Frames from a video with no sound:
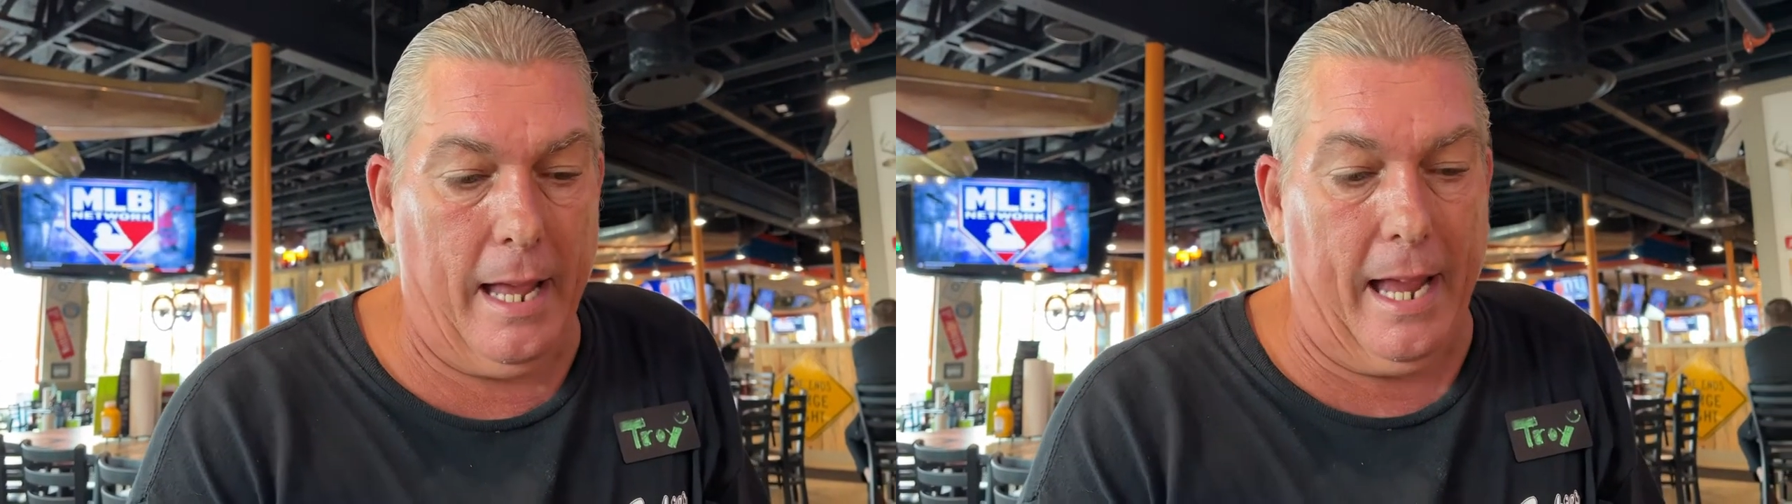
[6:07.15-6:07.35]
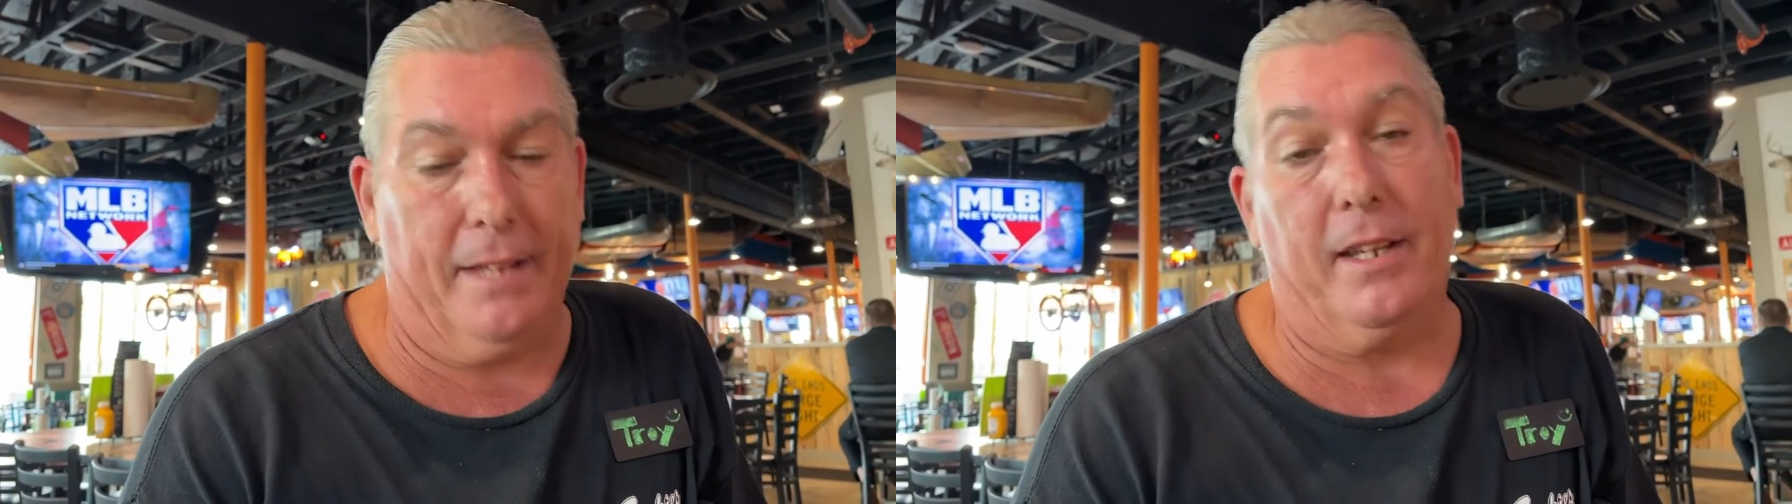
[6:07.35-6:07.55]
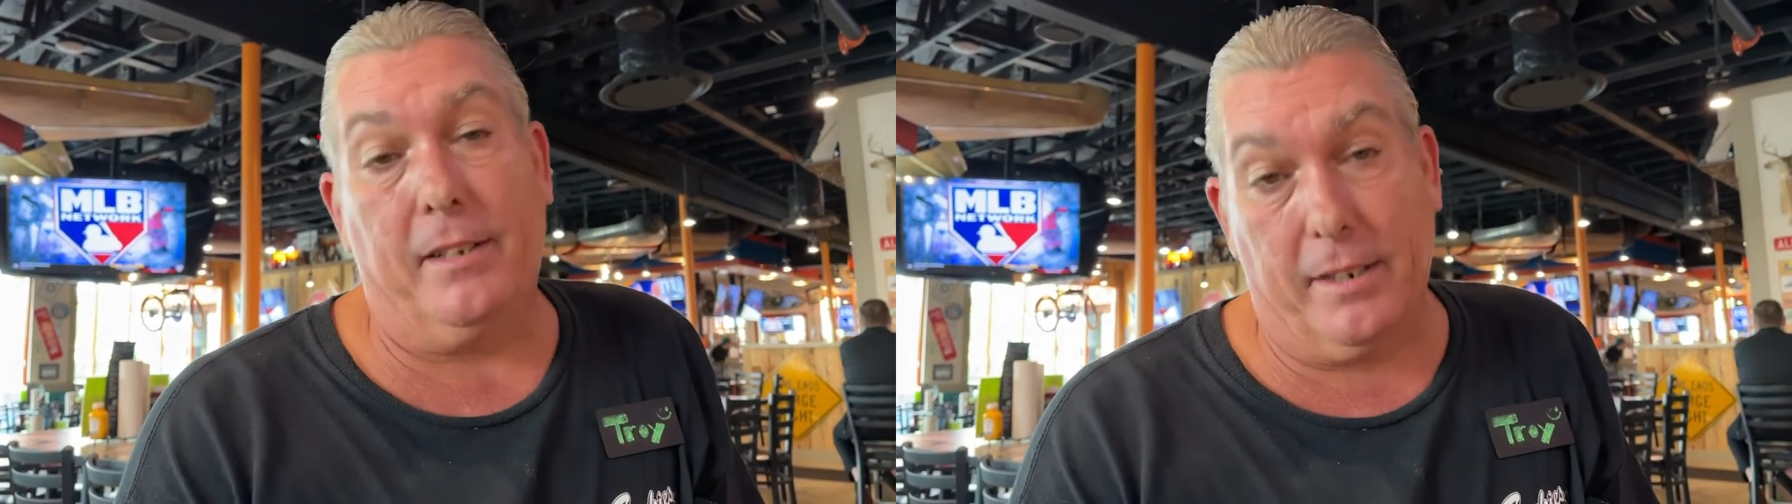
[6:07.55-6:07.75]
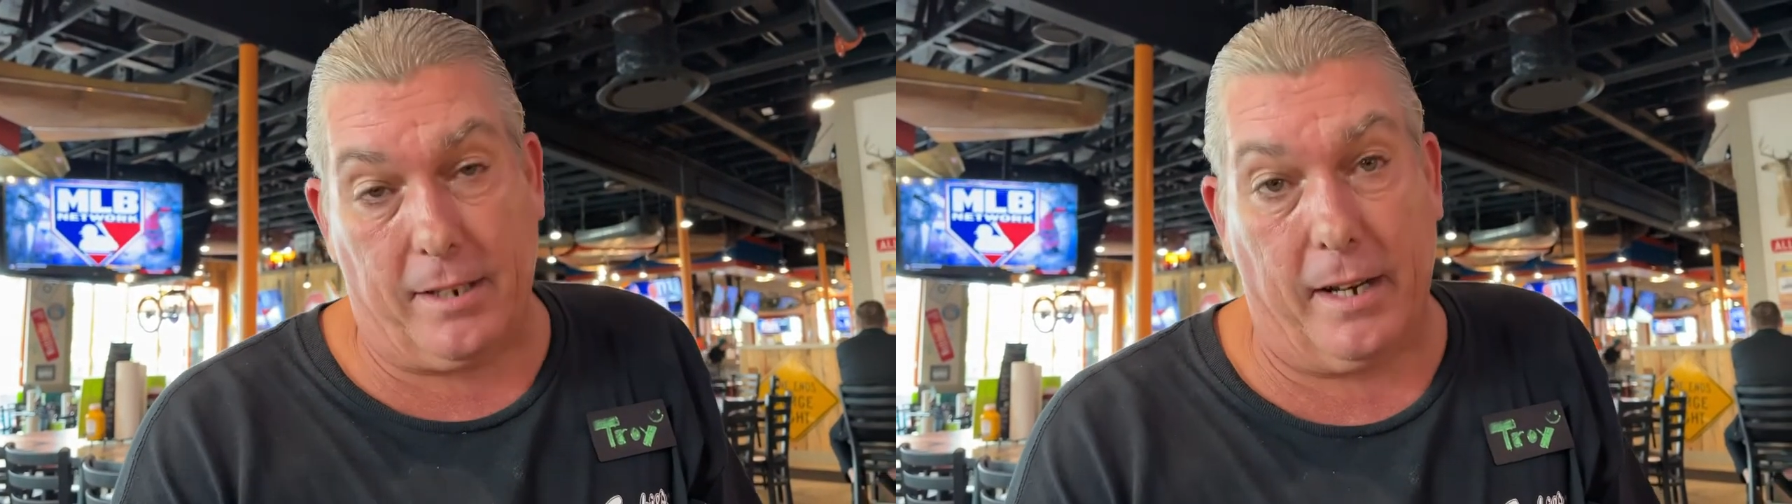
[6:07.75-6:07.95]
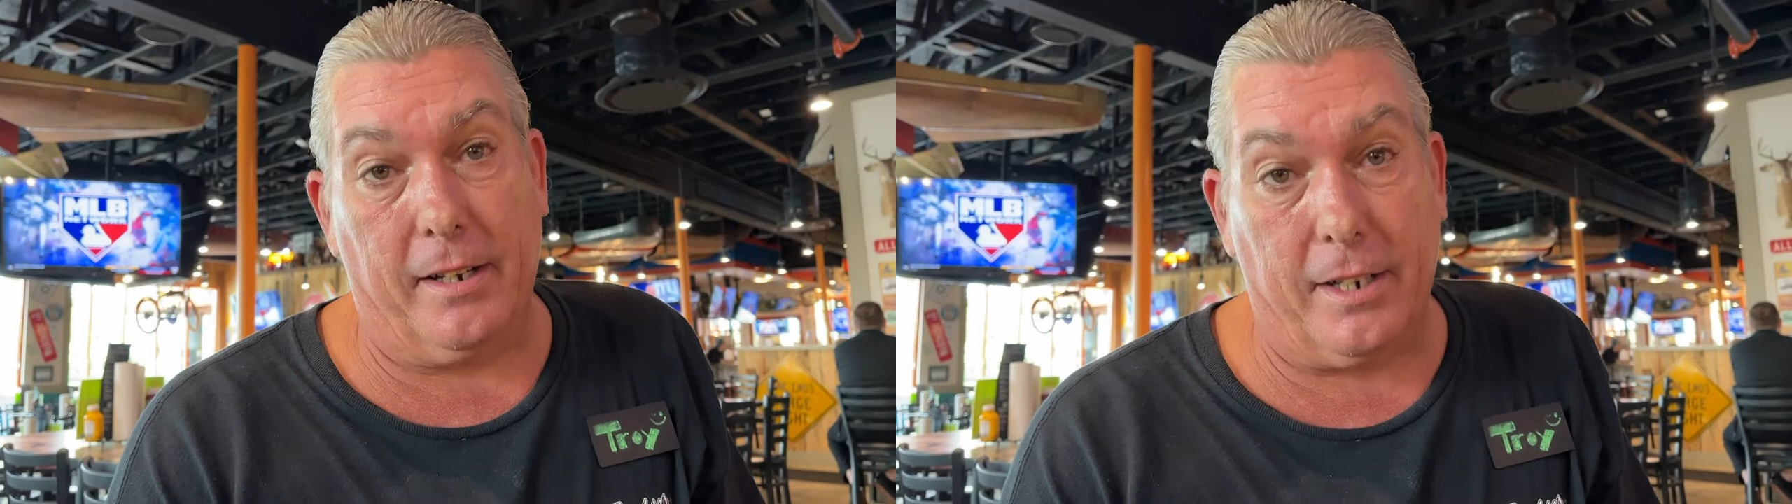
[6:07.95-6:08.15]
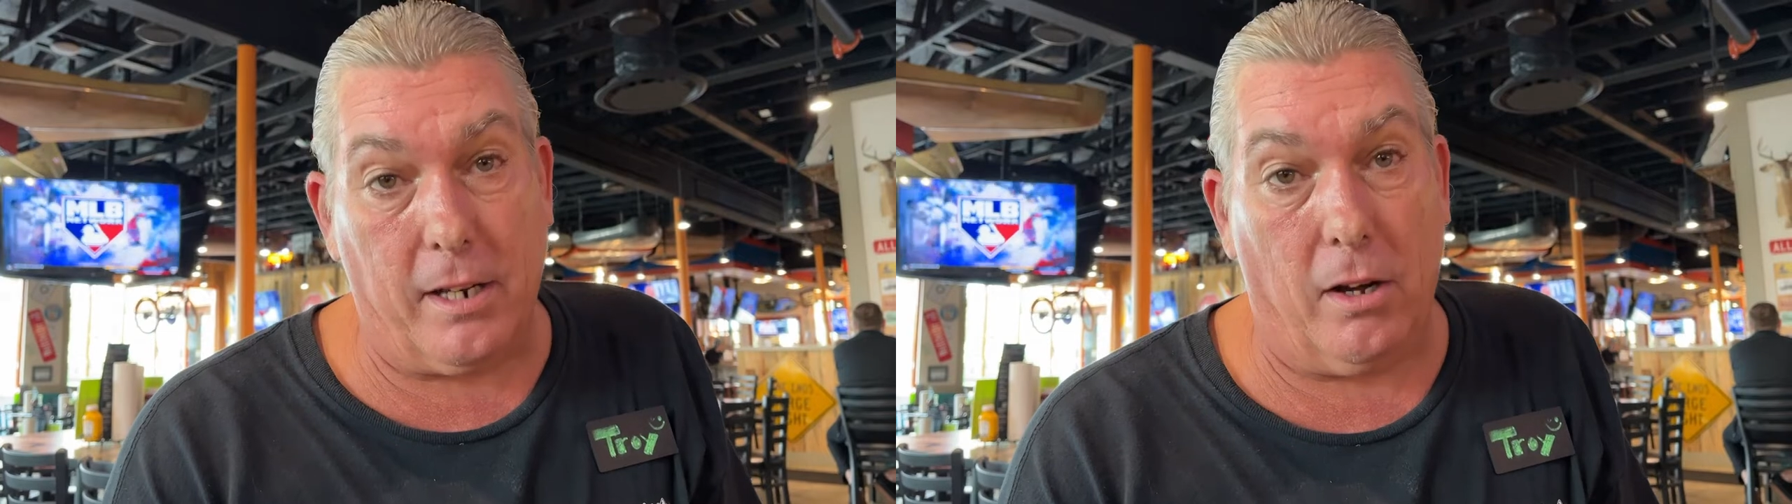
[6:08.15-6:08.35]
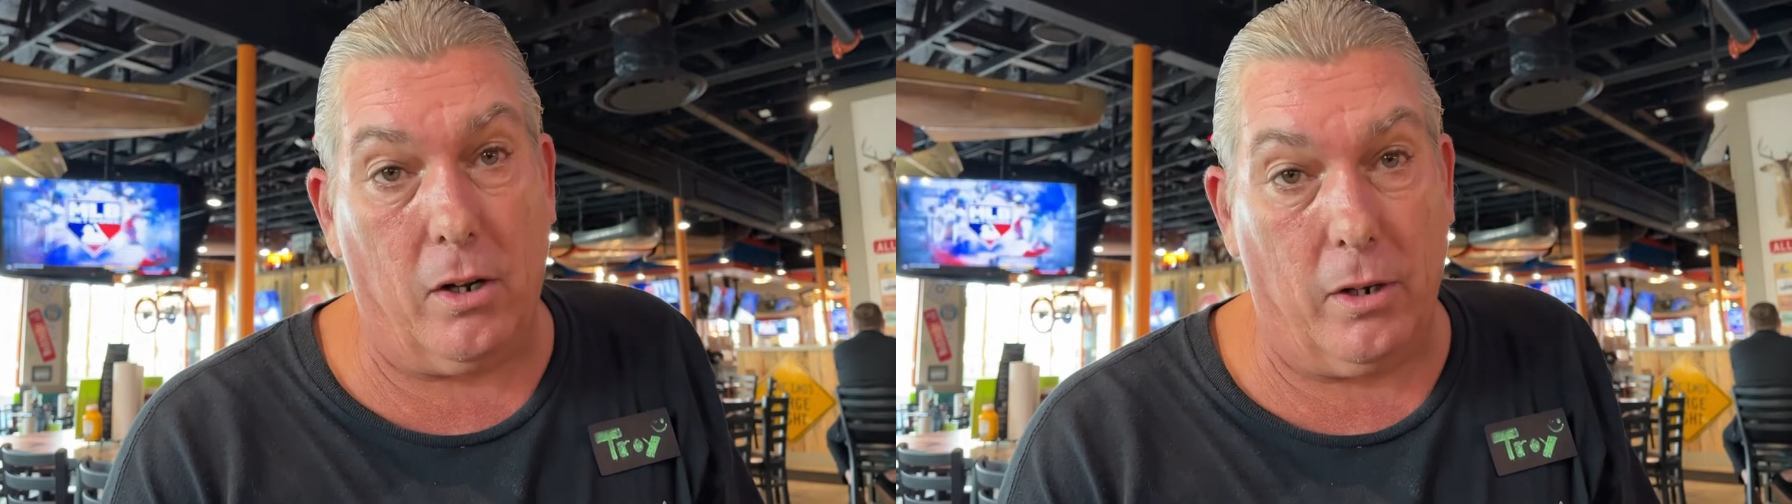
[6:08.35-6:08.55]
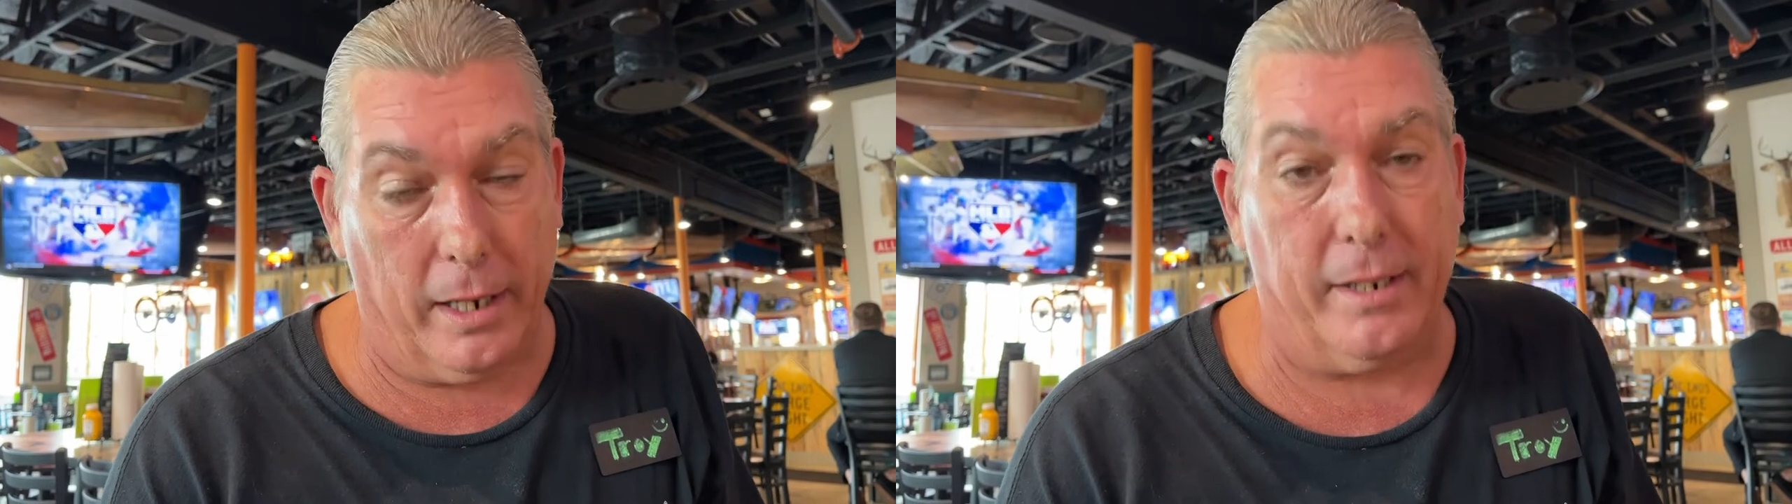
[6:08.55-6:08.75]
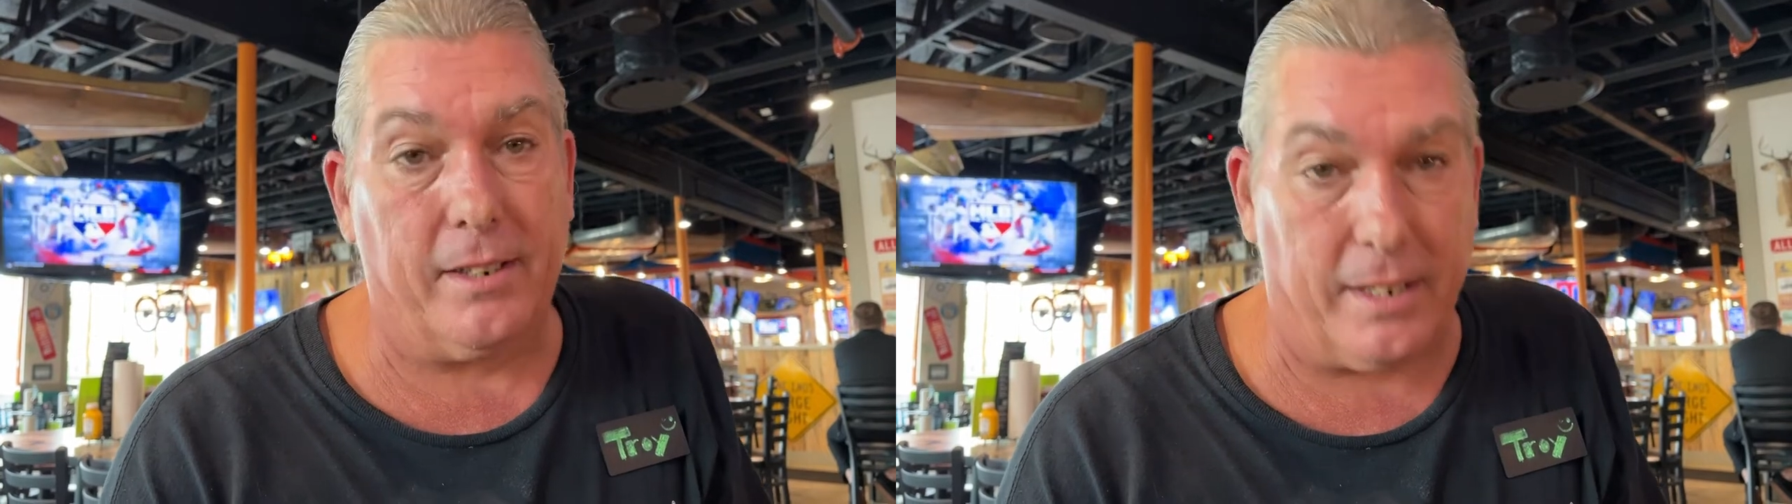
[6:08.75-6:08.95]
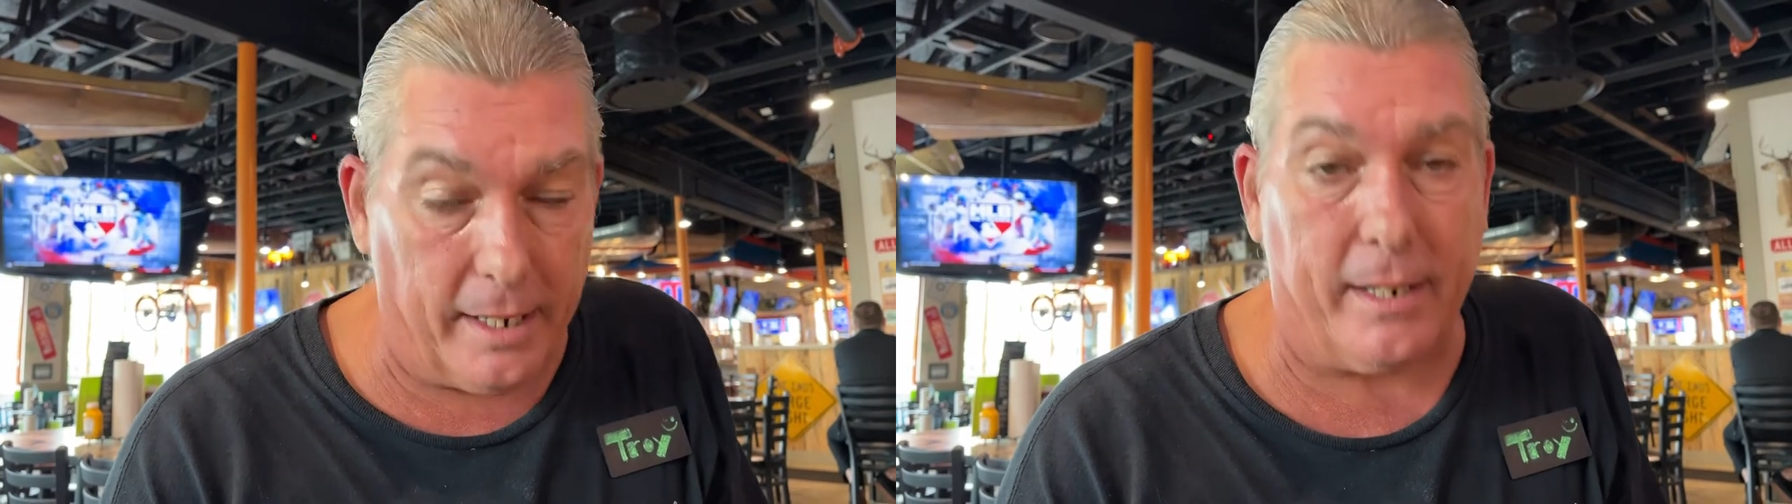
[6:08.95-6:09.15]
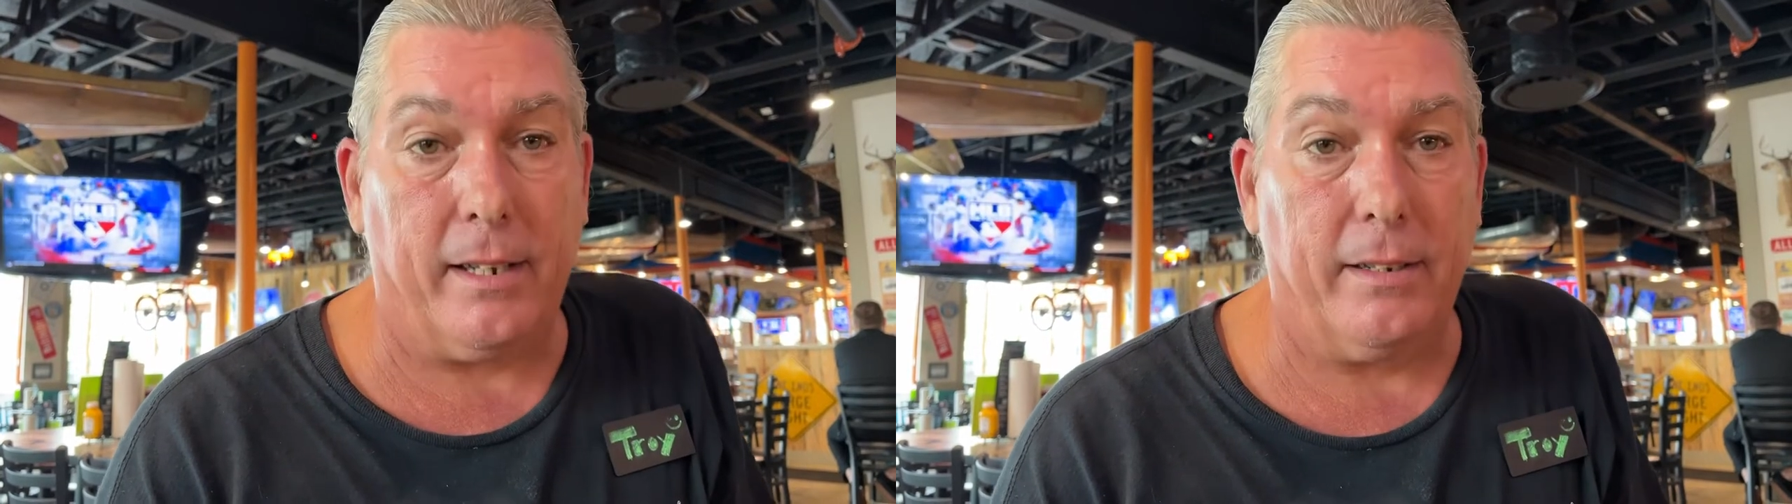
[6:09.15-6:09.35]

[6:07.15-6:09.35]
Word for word: and they decided to call in sick